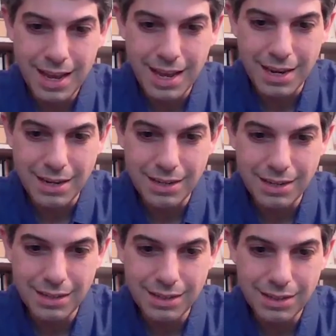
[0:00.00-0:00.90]
and
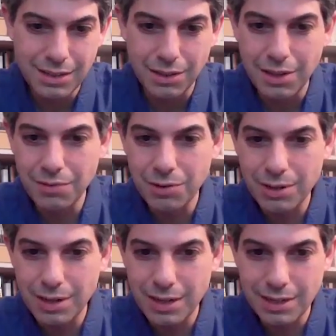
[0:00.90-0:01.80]
the
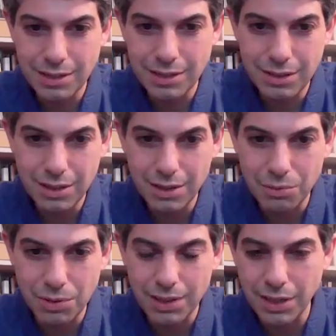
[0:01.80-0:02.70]
liver is a
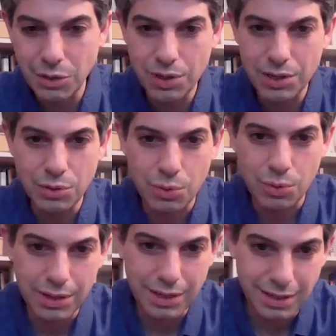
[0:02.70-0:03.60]
really critical
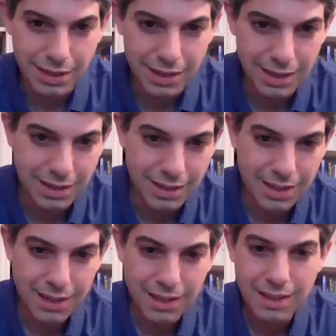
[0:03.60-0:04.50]
organ in
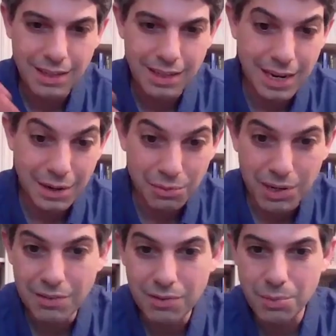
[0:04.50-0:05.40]
getting
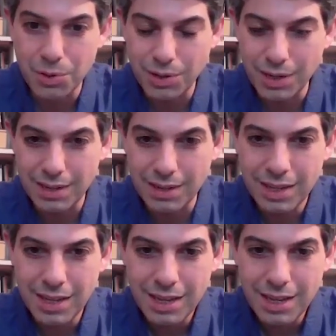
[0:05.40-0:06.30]
rid of ammonia.
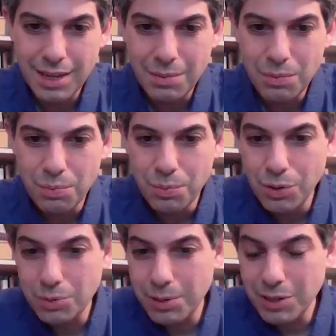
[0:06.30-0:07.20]

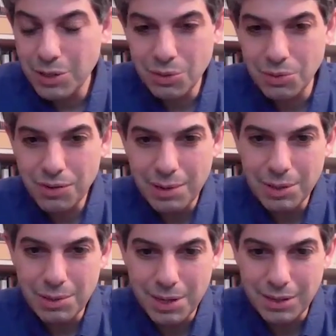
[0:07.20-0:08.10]
Most patients with
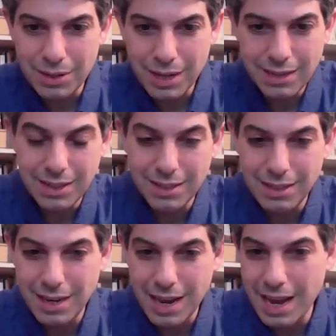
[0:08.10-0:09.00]
fibrolamellar
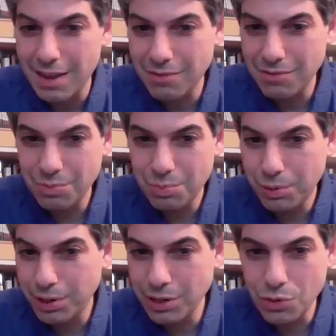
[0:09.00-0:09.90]
HCC have
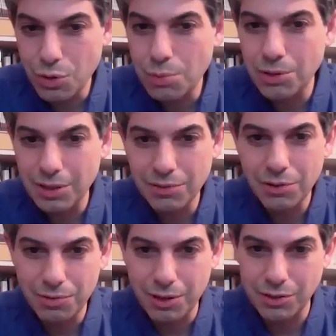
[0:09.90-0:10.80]
pretty normal
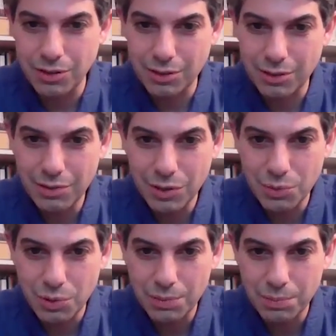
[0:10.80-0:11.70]
liver function. Their
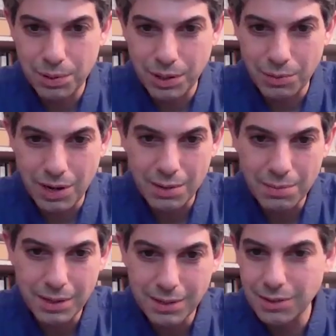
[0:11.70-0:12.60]
livers work pretty well
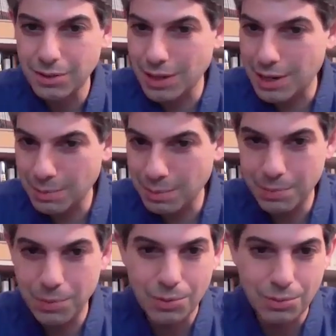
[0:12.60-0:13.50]
because they're young
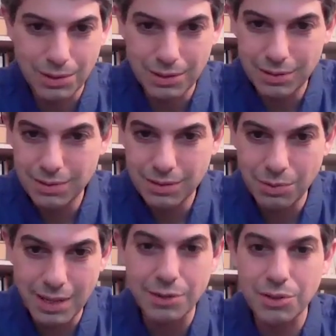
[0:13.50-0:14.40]
people
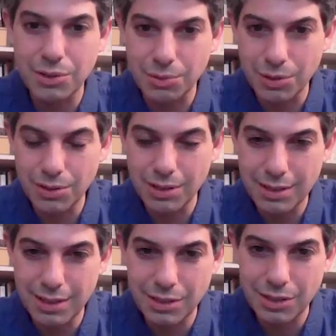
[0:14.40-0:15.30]
without
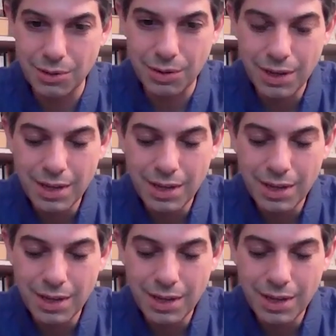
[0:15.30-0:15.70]
cirrhosis. And so